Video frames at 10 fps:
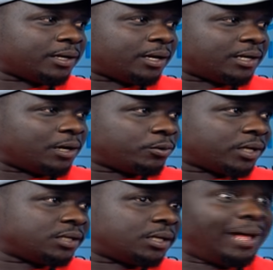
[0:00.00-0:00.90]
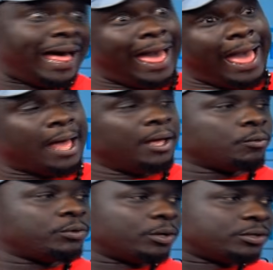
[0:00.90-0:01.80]
anarukia zile,
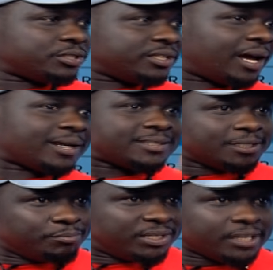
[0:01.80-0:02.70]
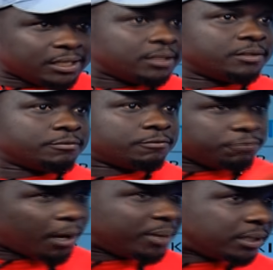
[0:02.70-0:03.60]
we don't react immediately
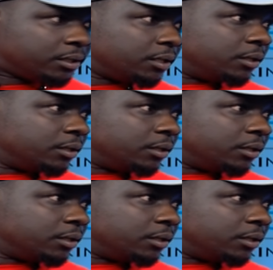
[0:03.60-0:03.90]
verbally.